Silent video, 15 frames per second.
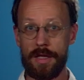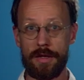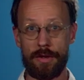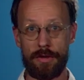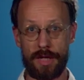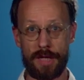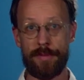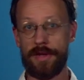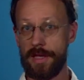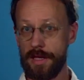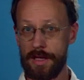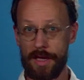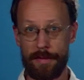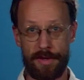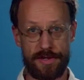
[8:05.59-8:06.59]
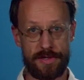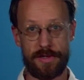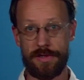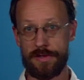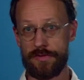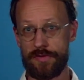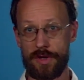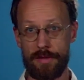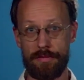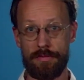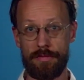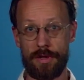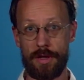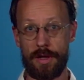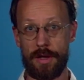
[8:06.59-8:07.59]
limiting emissions
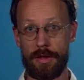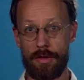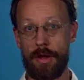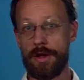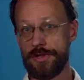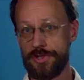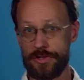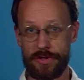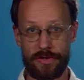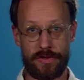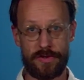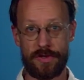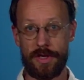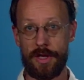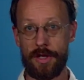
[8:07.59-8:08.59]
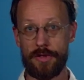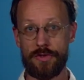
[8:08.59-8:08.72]
from launches